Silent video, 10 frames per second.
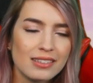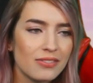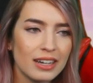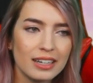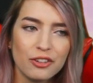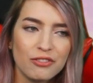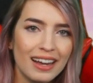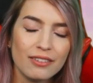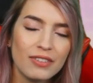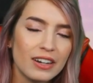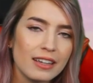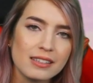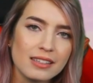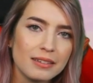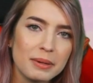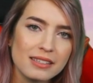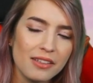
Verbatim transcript: It's very, you'll find it very easily based on the